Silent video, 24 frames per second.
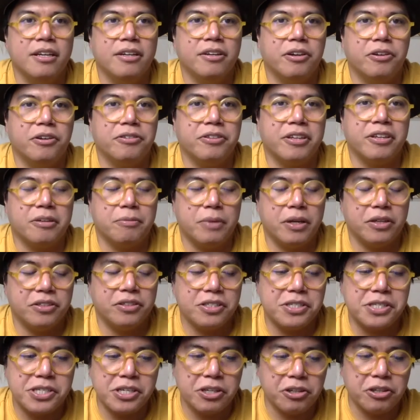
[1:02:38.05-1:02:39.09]
or think about the
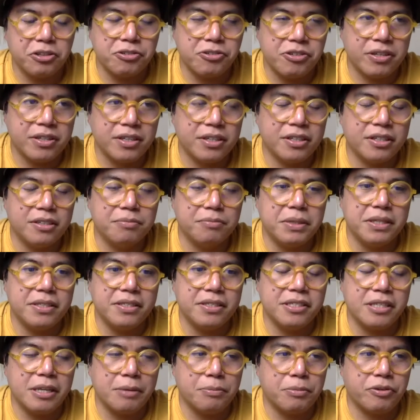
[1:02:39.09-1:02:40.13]
children being
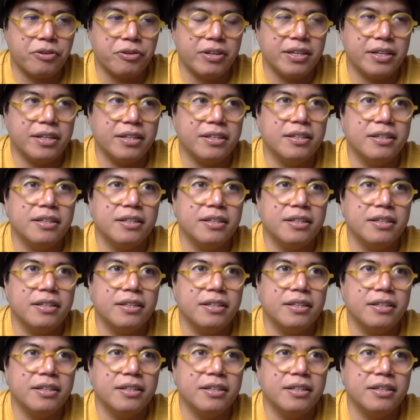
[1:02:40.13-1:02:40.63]
separated.